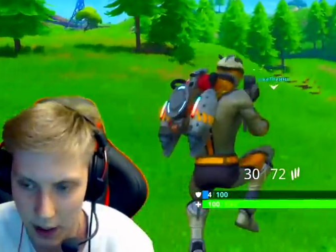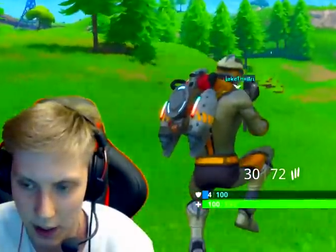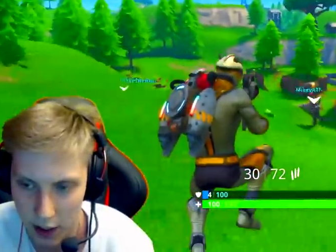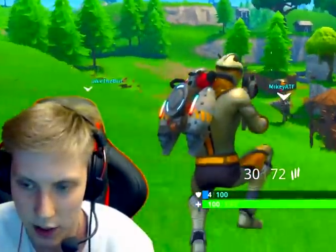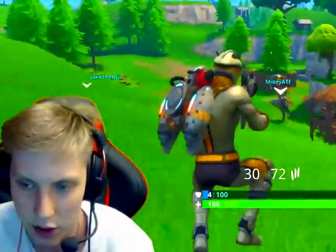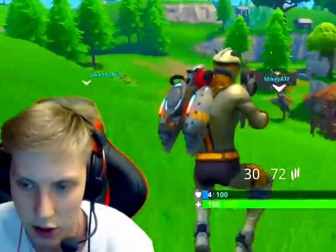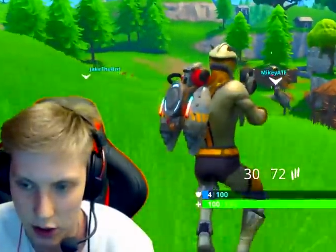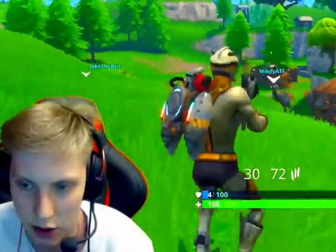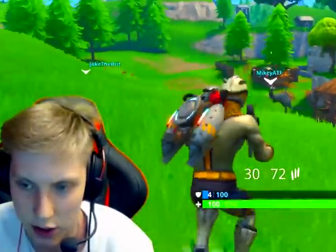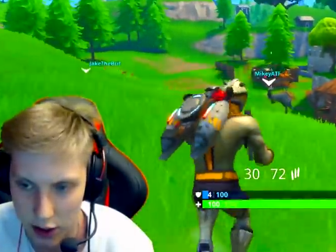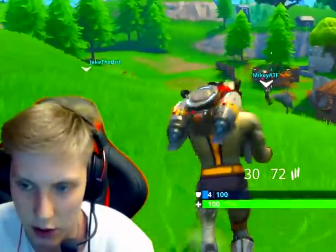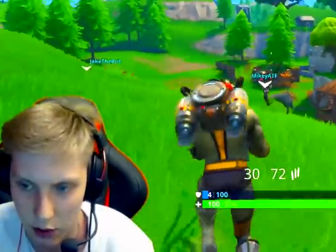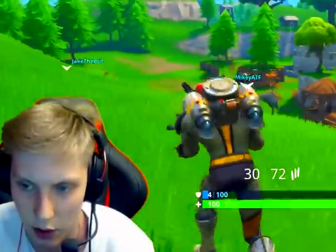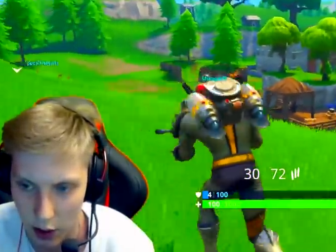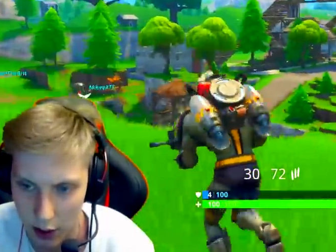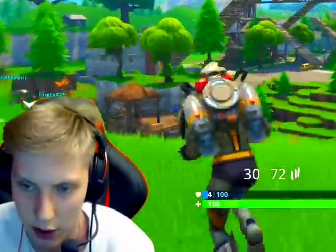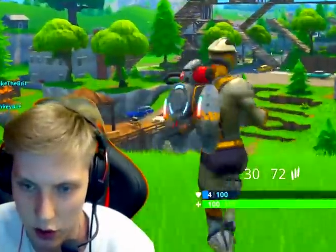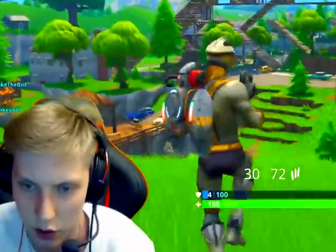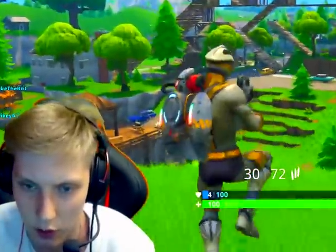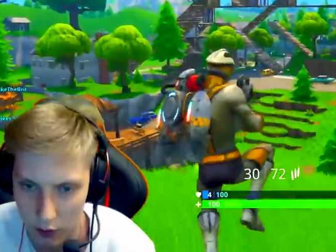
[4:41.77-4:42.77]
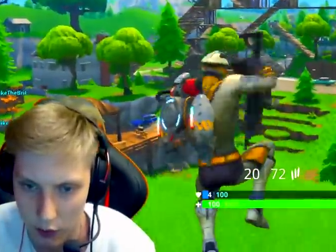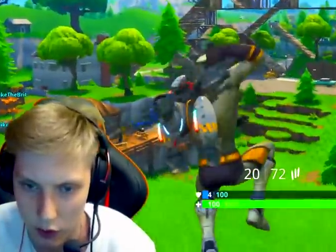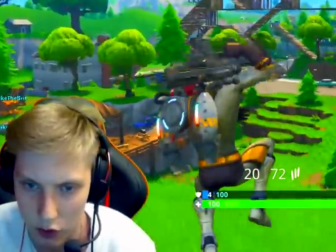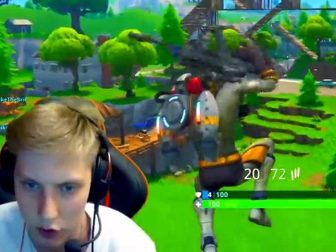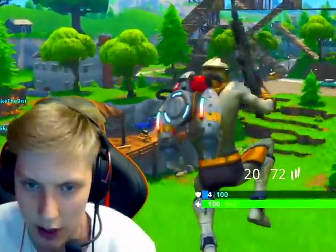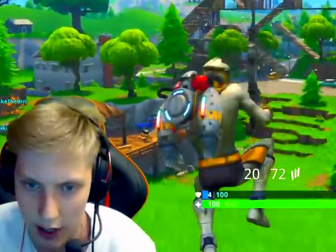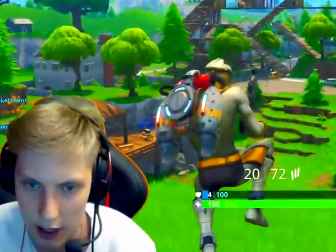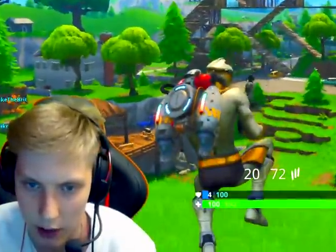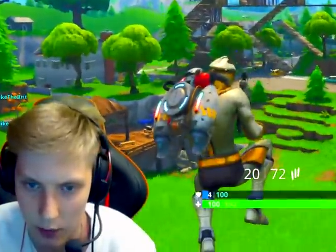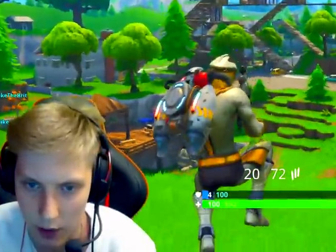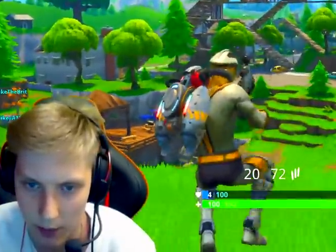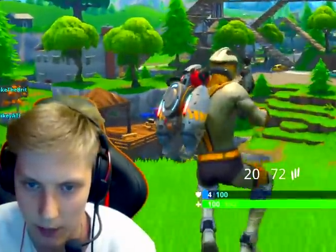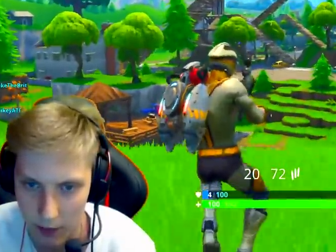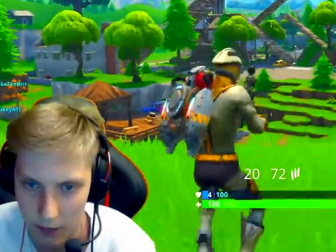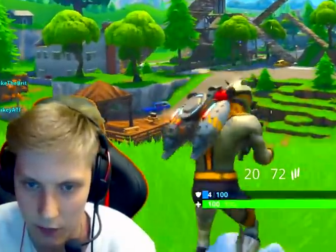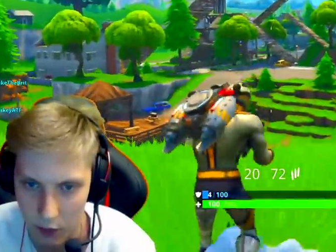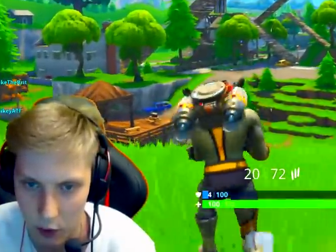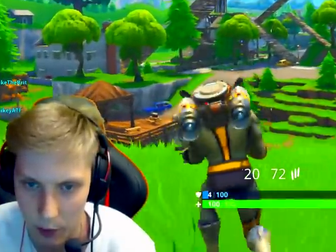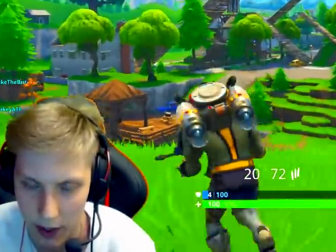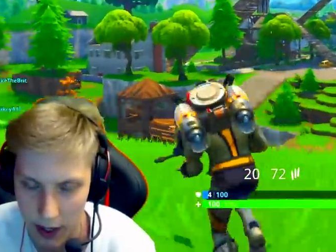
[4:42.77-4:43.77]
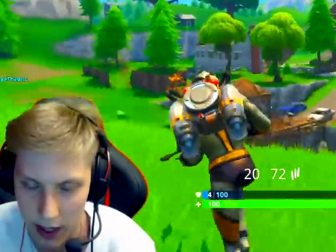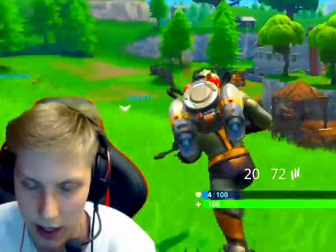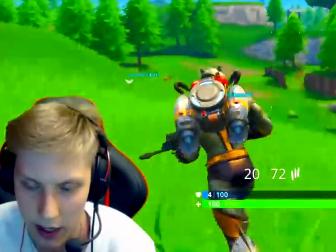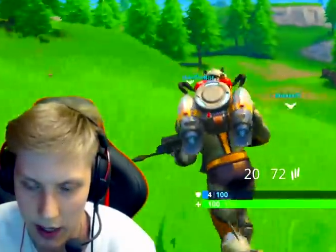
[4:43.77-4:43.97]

So it's still like sort of a training weapon for me.